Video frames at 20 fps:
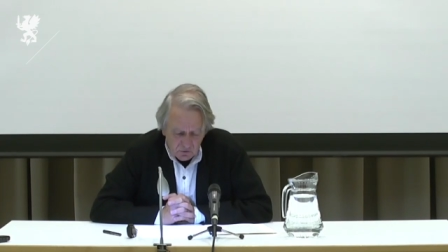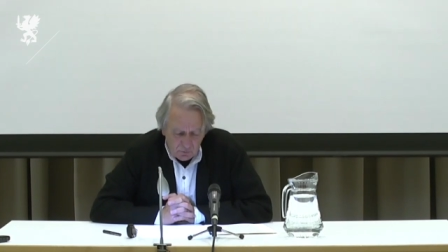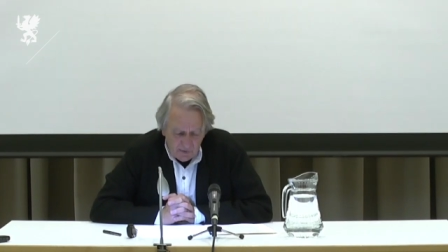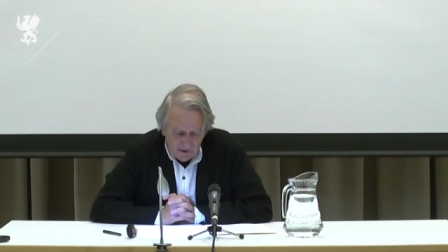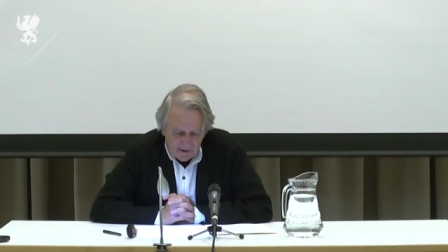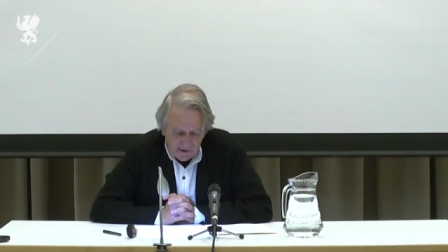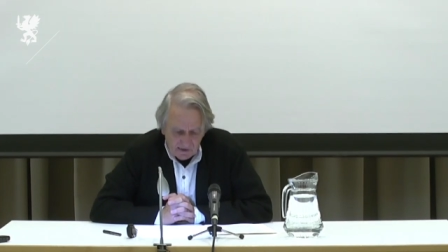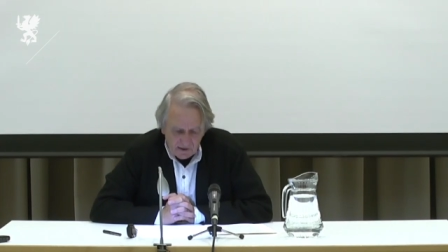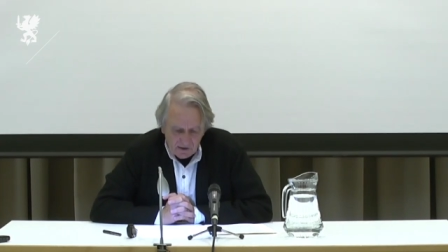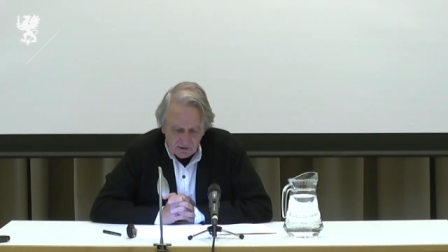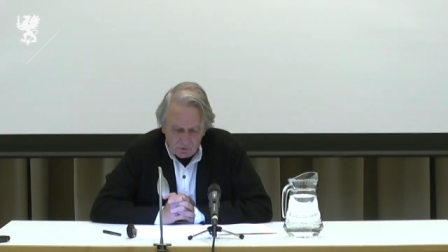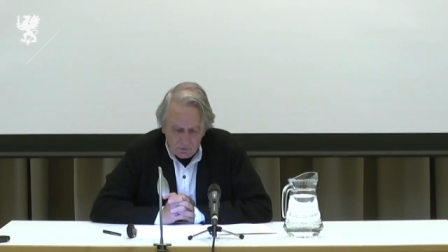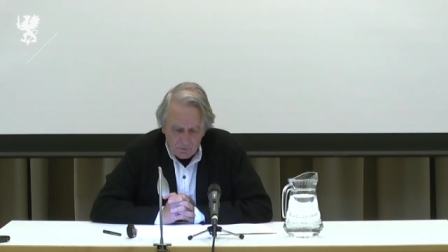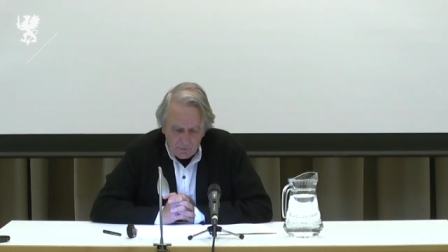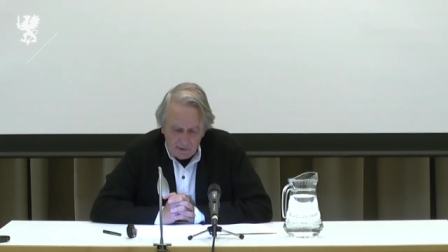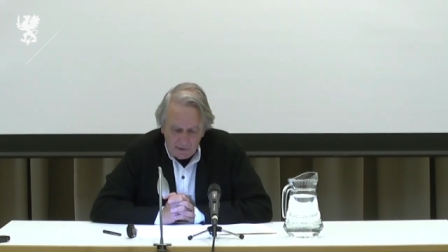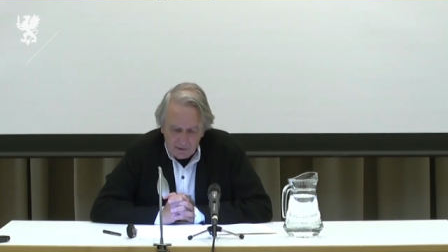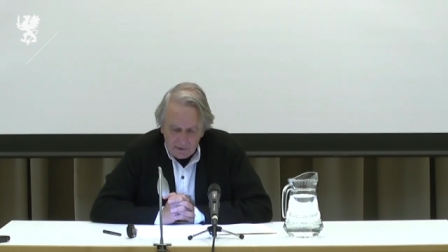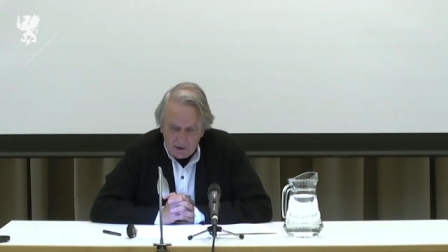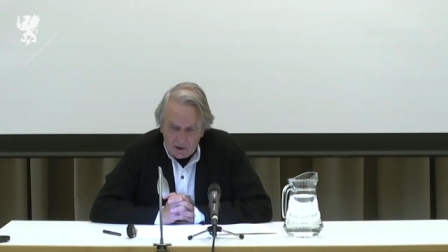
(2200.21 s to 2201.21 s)
mechanical
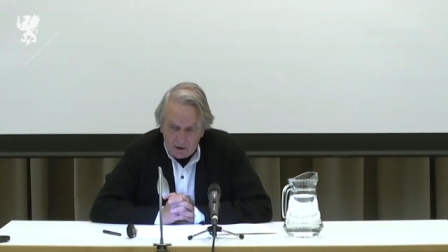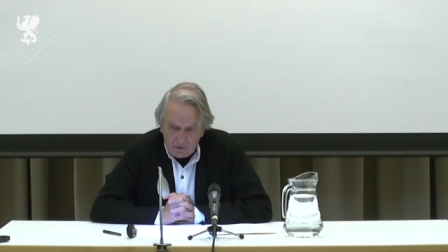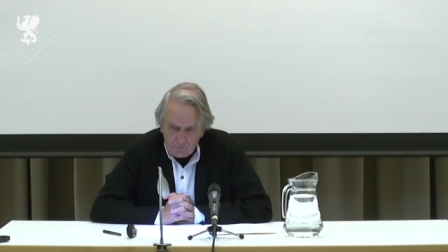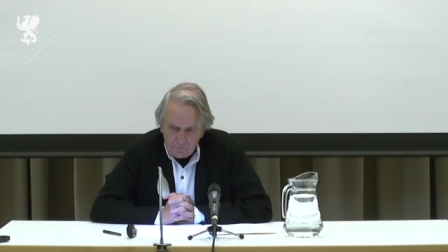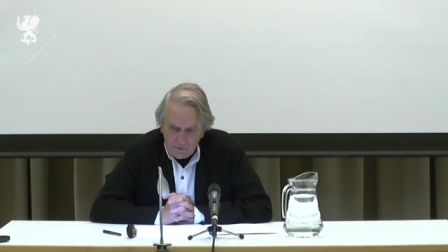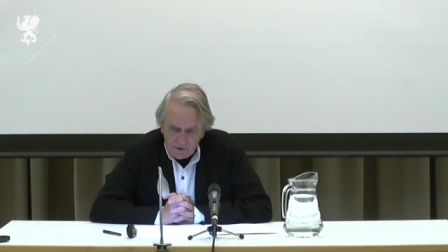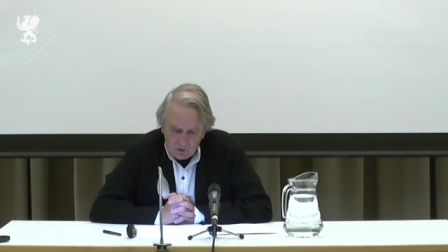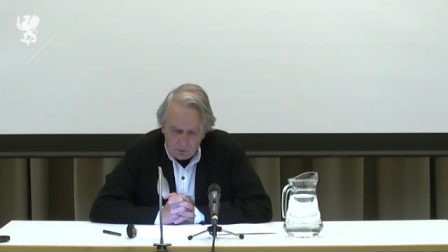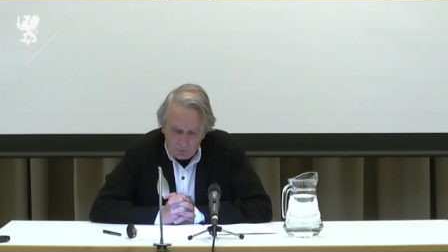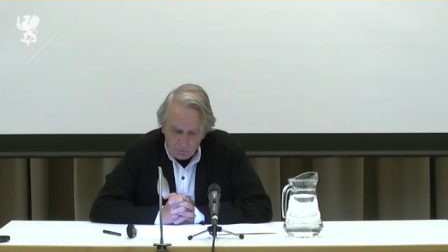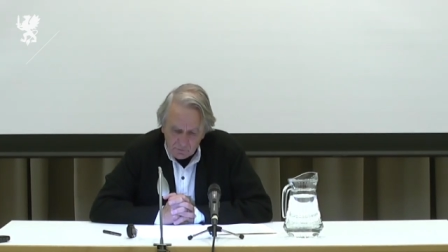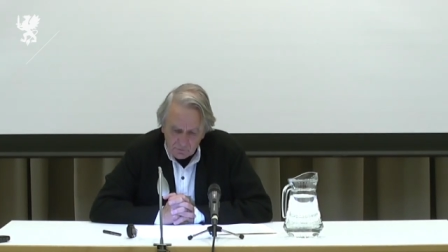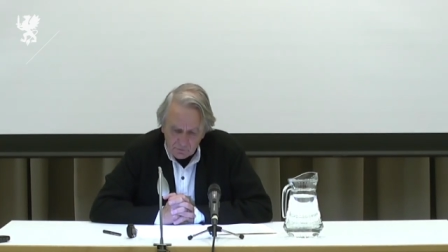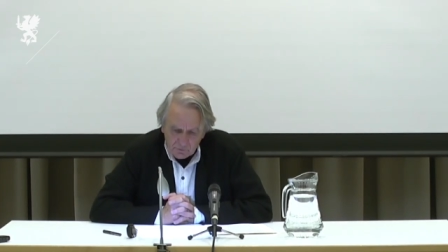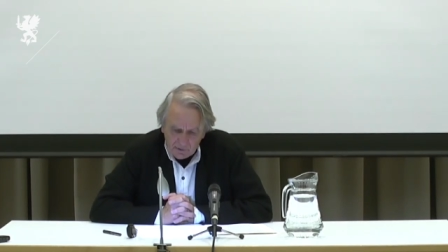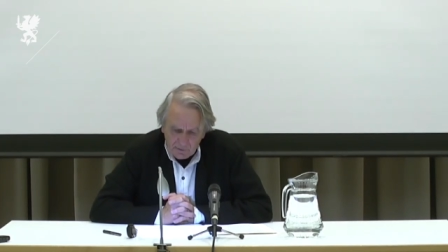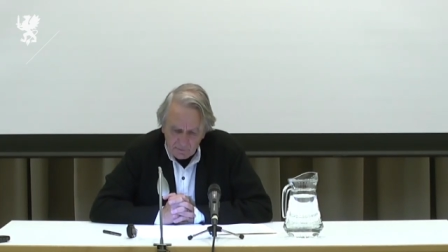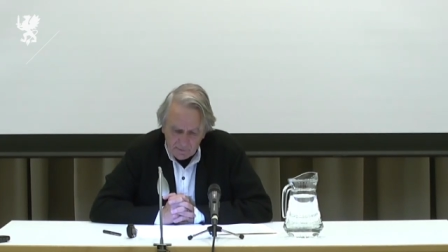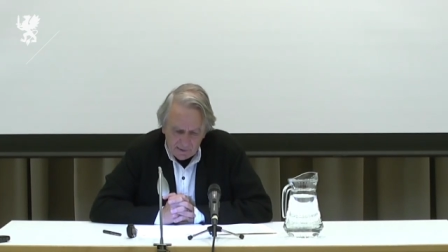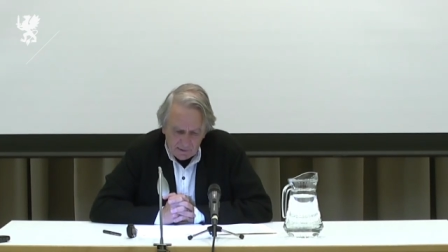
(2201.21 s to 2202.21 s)
men have become
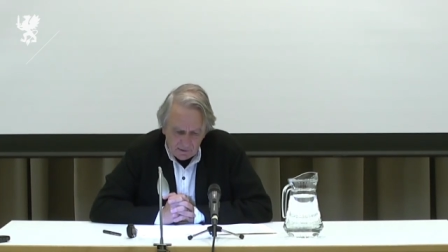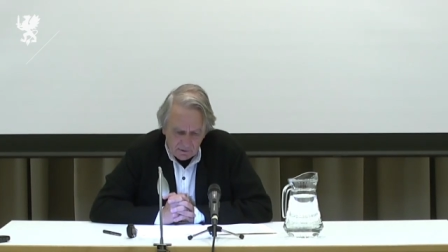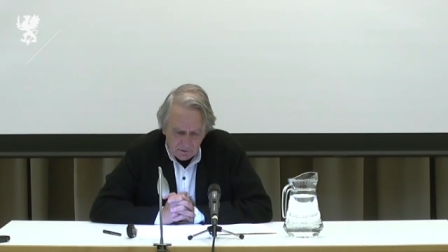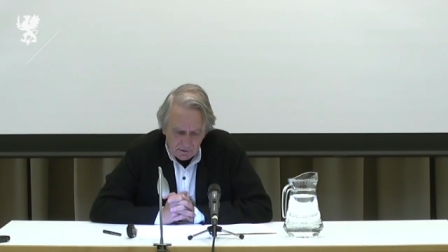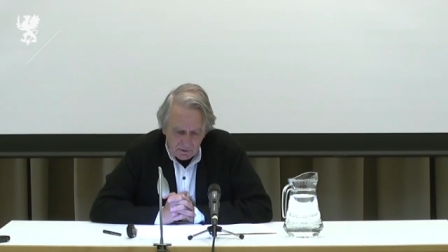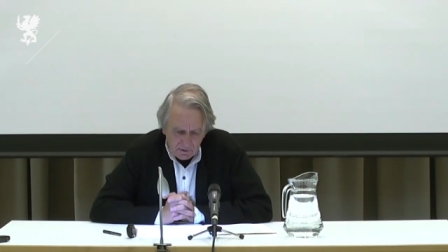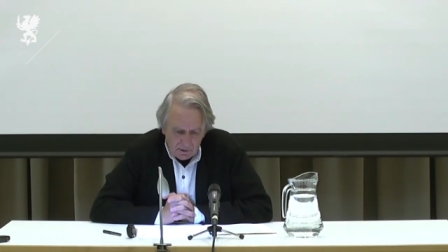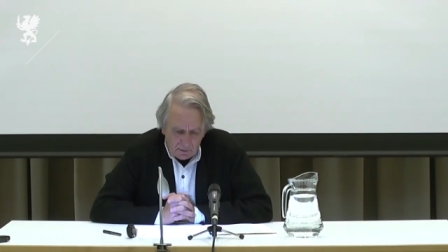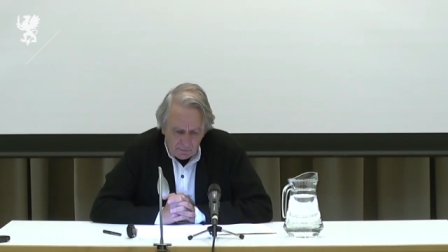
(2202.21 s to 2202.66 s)
free men,